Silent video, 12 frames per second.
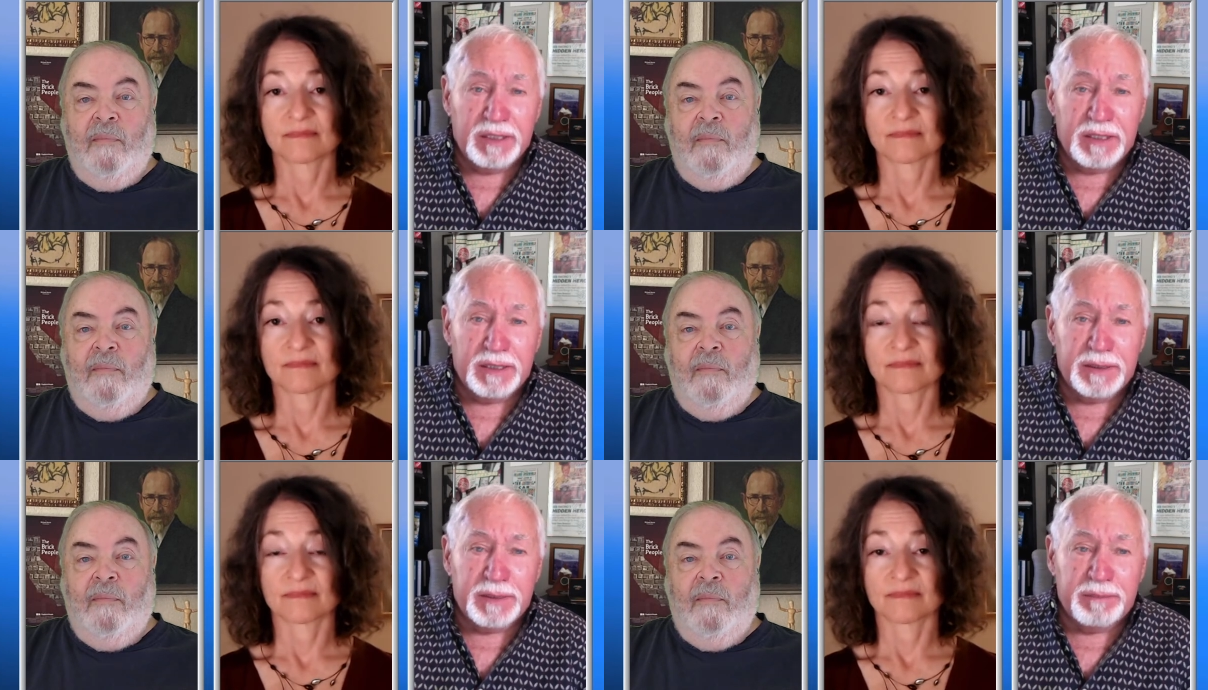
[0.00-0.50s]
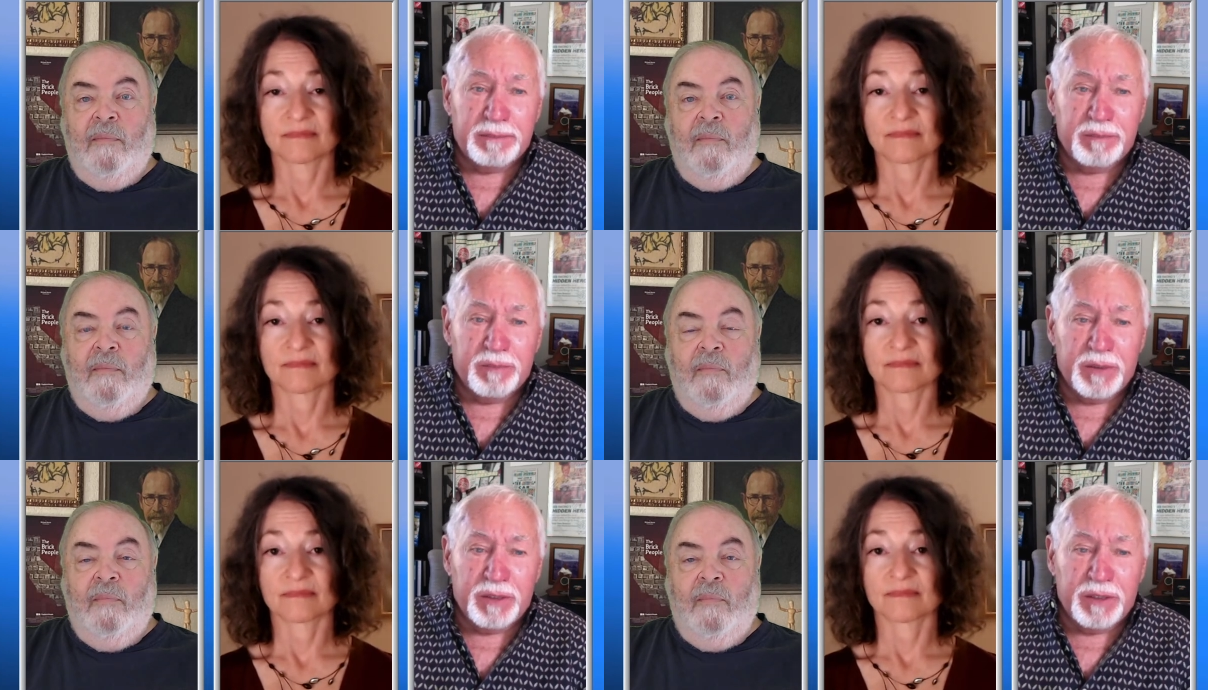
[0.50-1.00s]
Speaker 1: um,
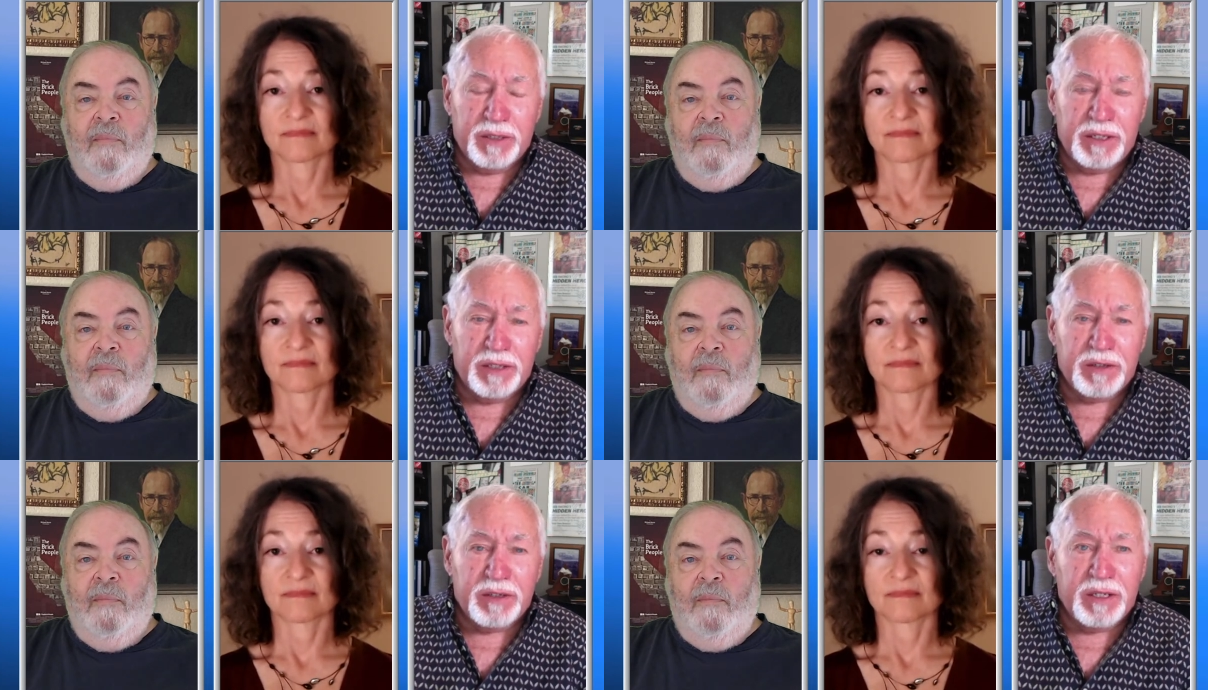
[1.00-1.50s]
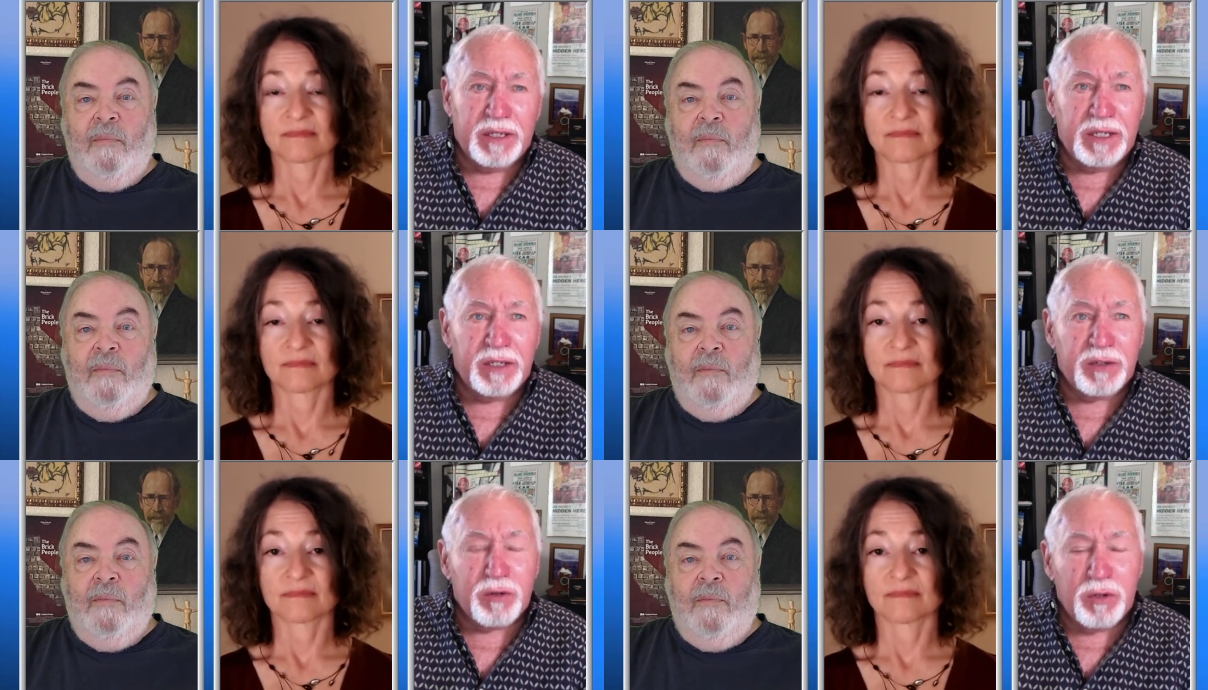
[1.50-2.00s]
it
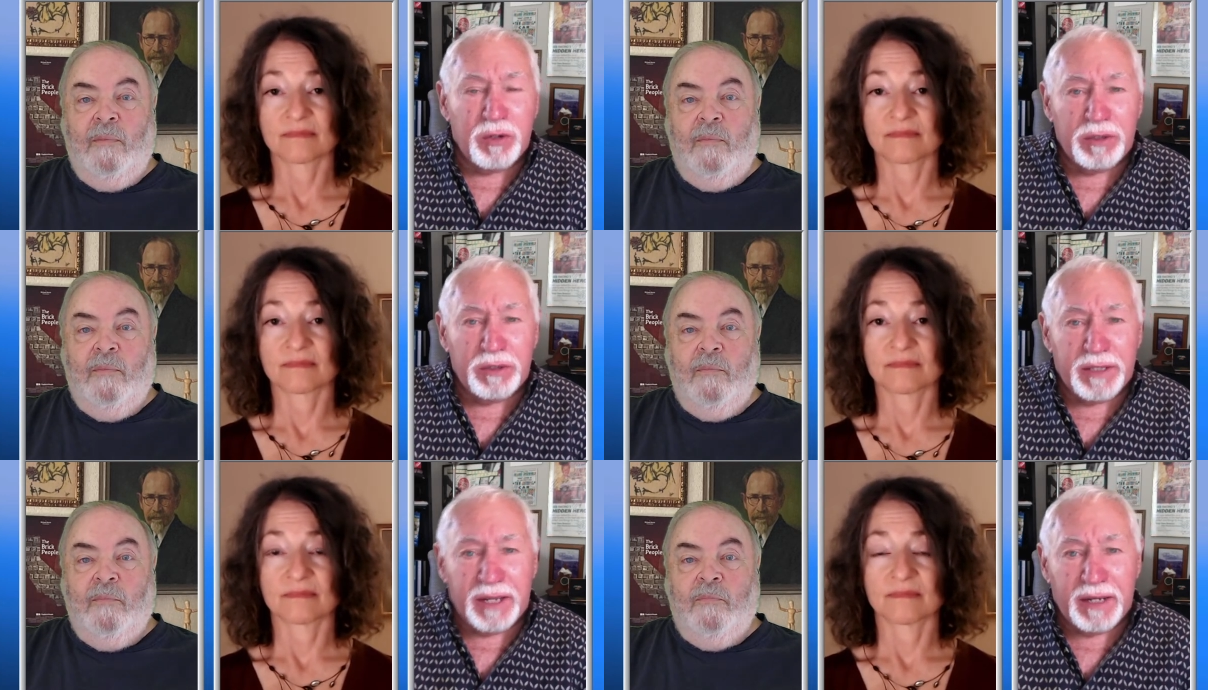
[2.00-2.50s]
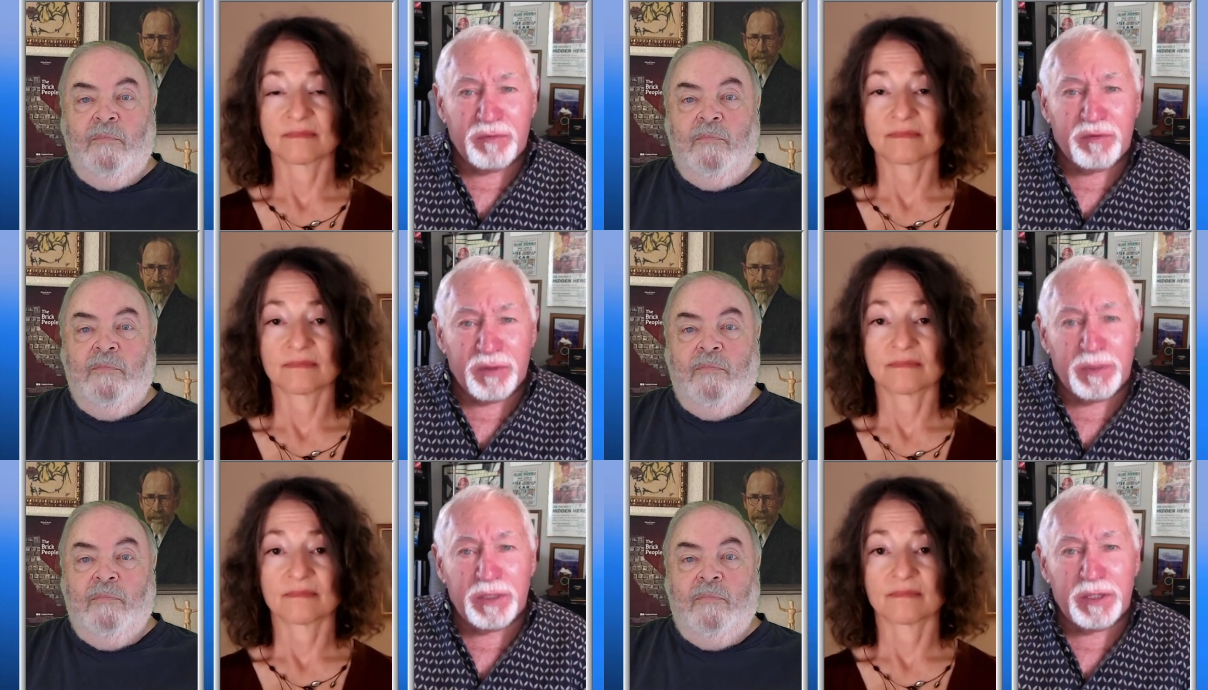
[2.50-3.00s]
it's good to
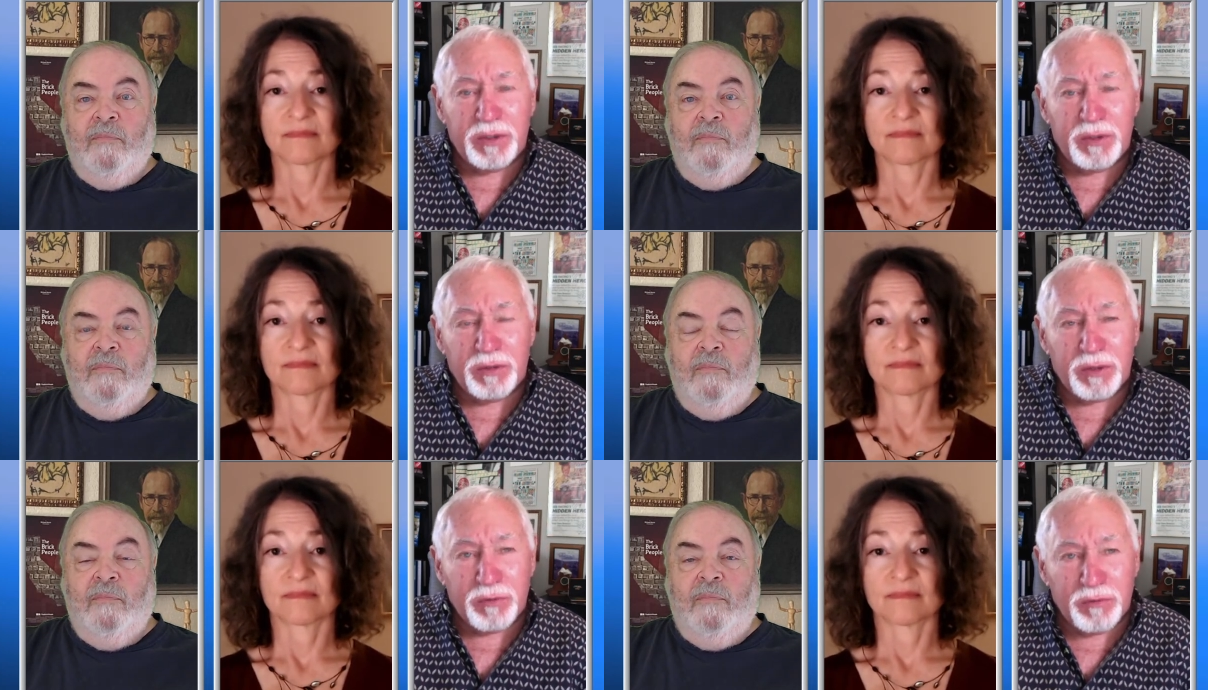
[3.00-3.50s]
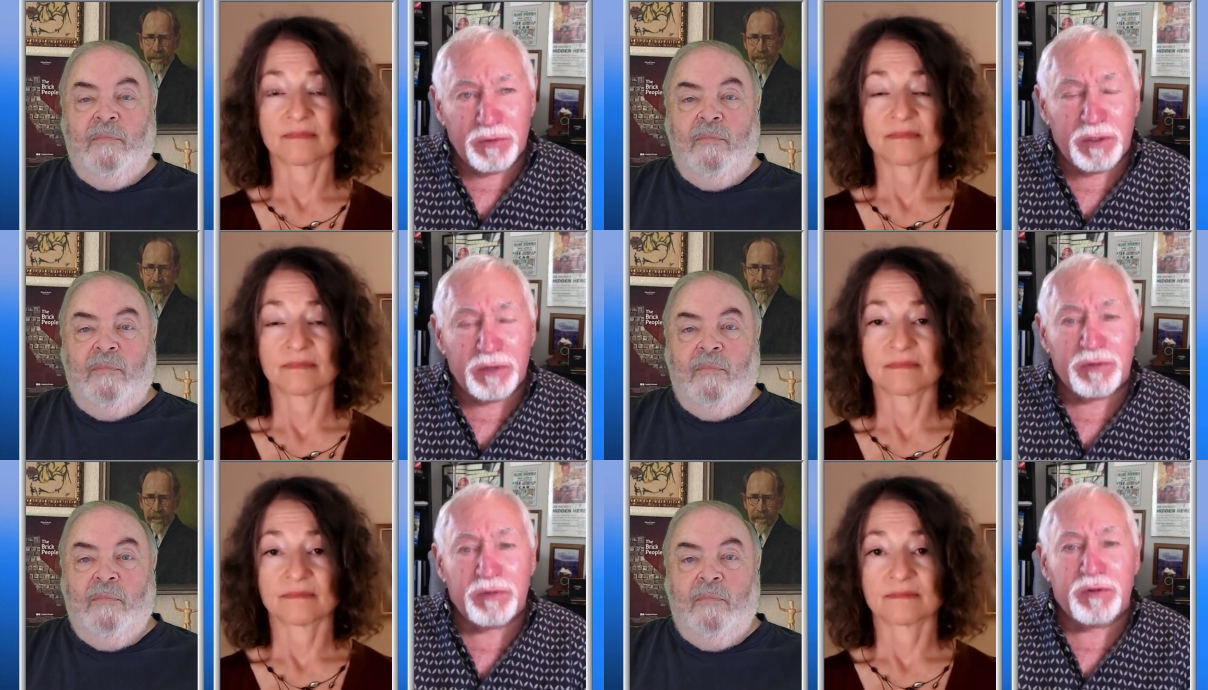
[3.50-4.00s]
have somebody you can
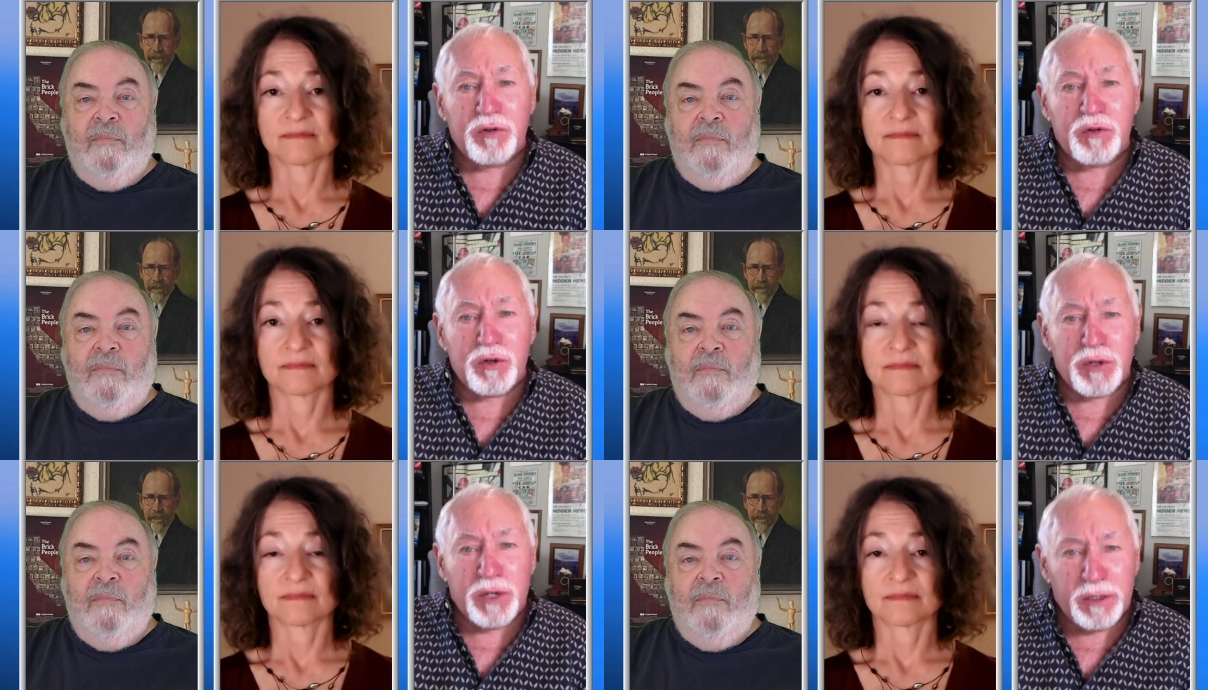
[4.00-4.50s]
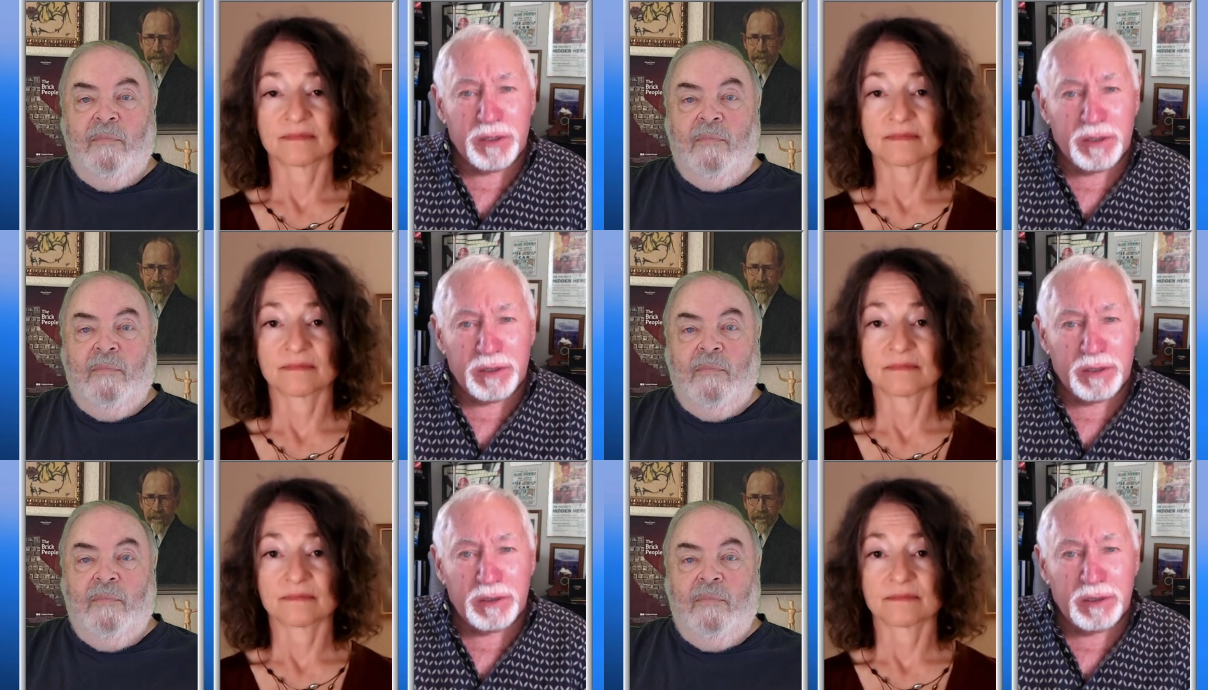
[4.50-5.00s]
trust to
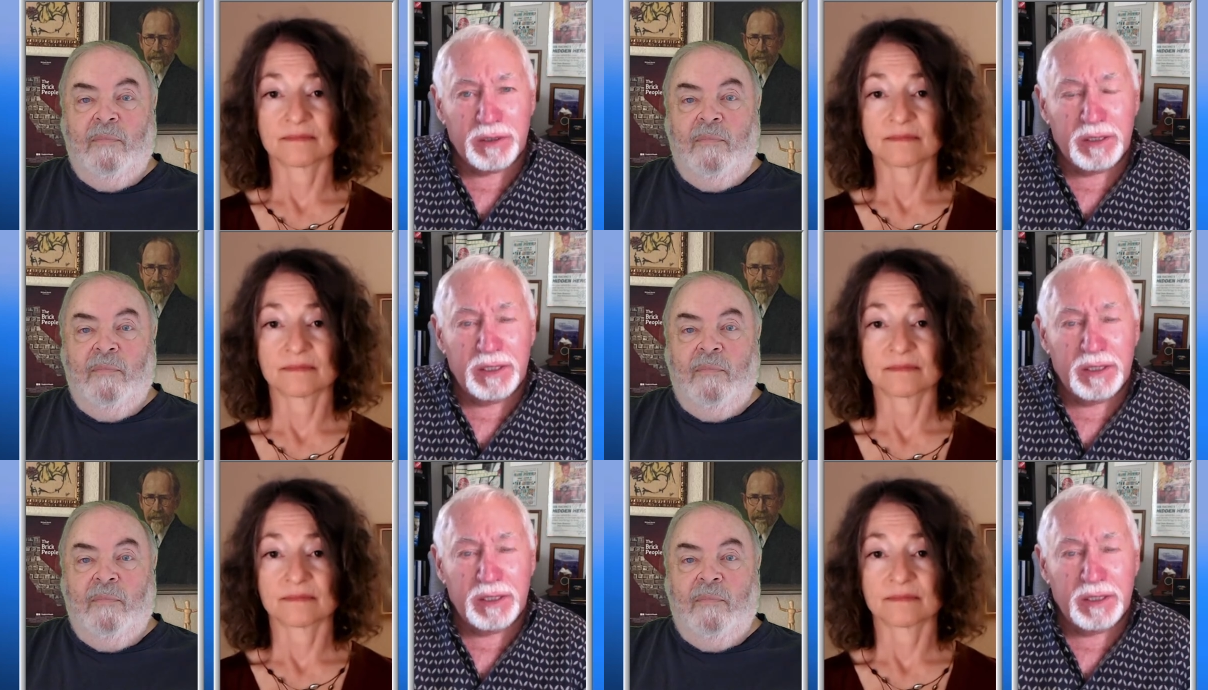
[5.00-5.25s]
share